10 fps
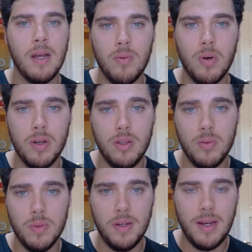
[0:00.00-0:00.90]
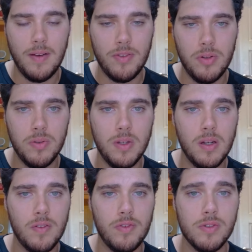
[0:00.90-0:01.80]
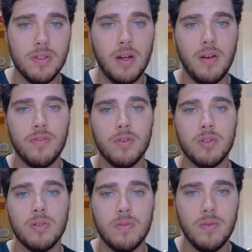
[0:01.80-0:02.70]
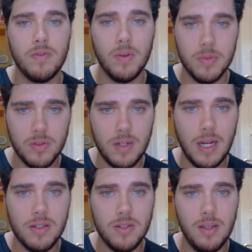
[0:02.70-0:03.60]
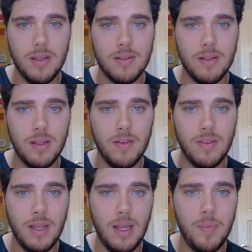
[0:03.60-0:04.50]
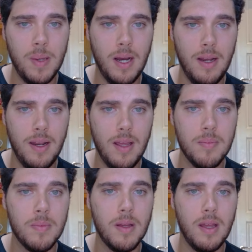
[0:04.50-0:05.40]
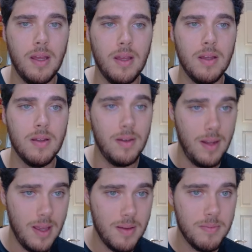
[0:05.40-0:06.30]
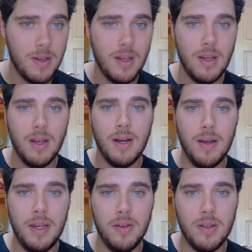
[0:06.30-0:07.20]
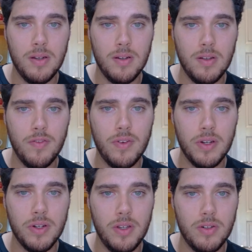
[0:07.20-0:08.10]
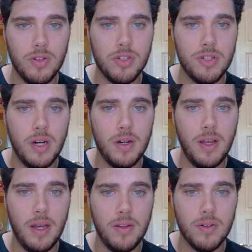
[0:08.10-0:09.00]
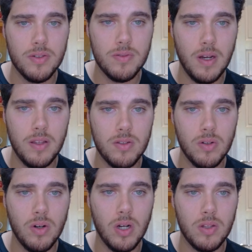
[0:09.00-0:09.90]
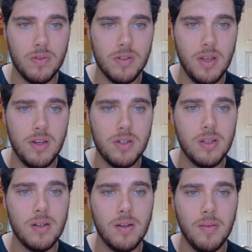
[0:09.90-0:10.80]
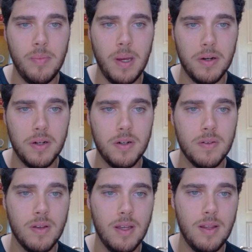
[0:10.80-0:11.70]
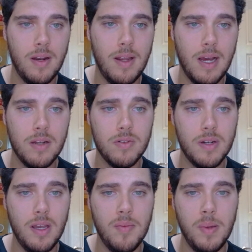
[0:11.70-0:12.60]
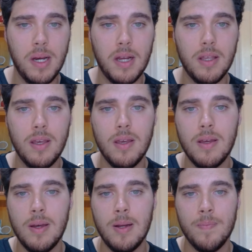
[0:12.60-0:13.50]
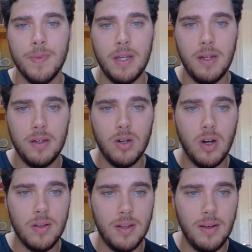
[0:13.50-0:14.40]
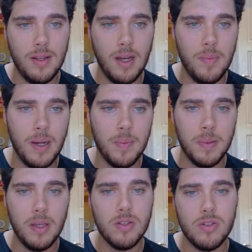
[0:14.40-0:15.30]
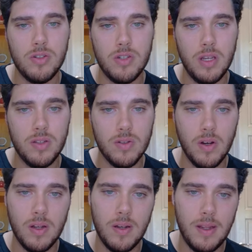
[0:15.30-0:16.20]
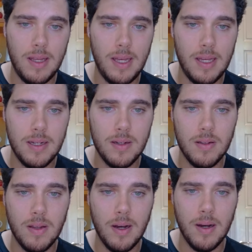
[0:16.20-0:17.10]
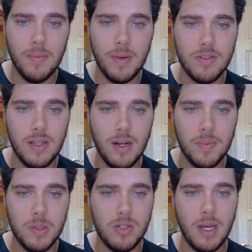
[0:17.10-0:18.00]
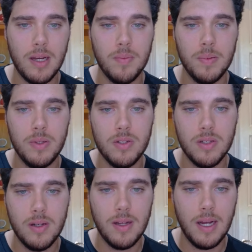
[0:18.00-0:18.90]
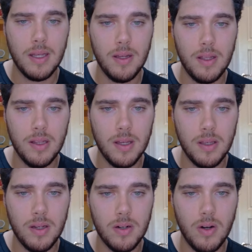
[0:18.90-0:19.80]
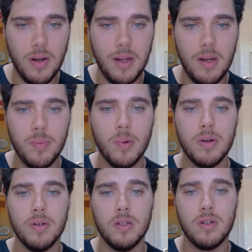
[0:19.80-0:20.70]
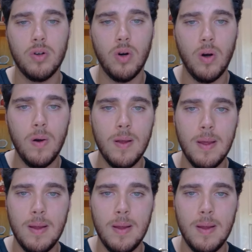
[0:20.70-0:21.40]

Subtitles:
what you would have to do here if you're starting from scratch is to give the API name a name, and you can configure here your shared headers, right? So authorization, bearer, and then add your API key, and then content type application JSON. And set up the chat completion. I can click here on import another call